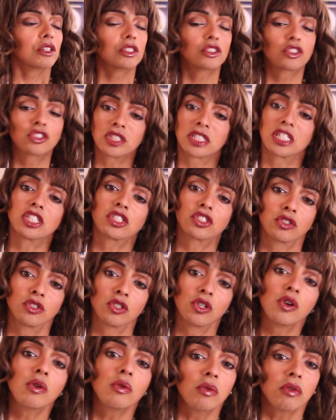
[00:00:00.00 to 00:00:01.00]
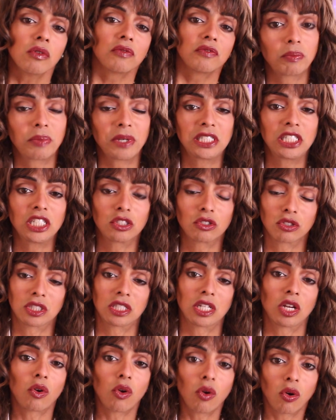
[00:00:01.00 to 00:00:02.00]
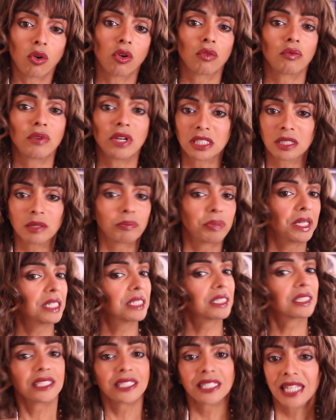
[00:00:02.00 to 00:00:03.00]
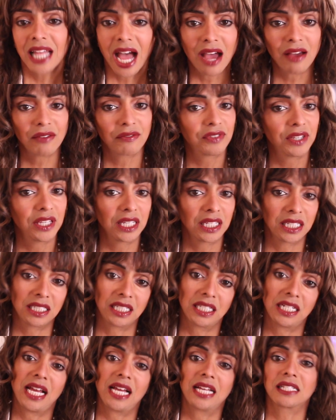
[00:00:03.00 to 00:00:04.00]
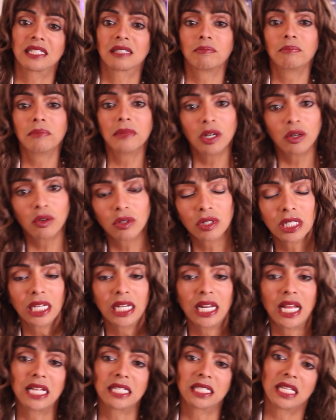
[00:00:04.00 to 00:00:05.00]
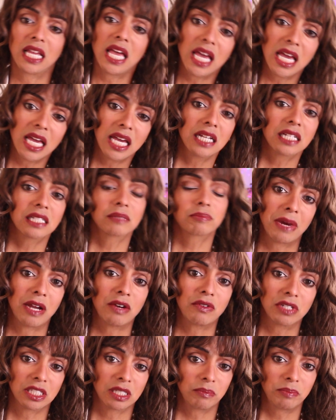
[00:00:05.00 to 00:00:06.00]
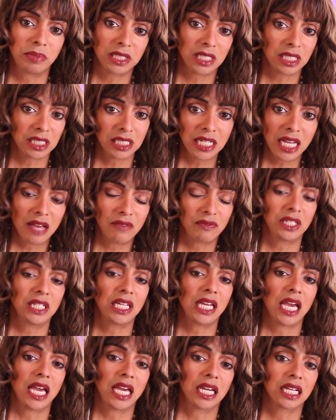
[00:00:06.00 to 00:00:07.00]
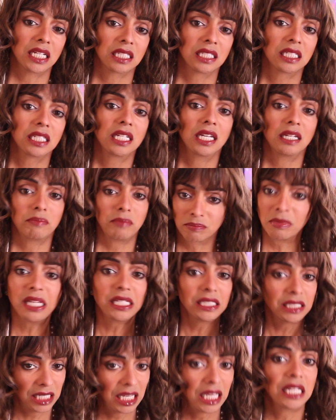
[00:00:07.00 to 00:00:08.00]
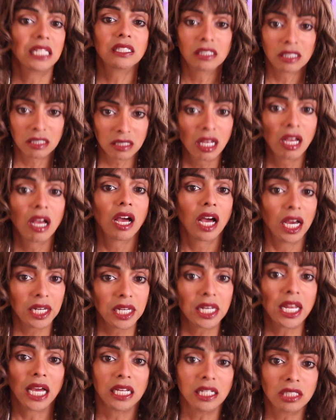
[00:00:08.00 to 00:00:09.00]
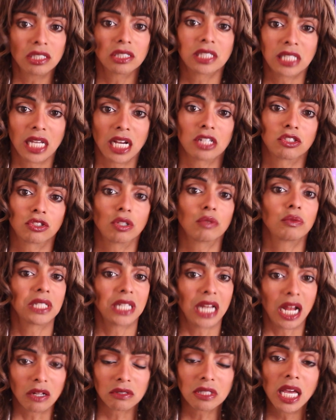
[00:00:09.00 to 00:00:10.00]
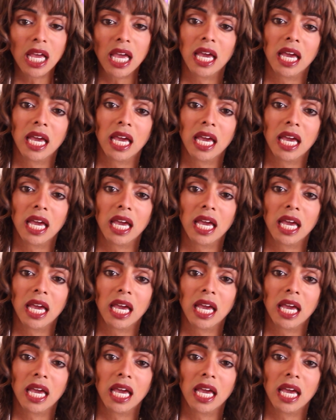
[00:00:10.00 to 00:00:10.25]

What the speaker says: The traditional Besitos de Coco recipe is not vegan. It has milk, it has eggs. My recipe doesn't have any egg. It maintains a nice texture without the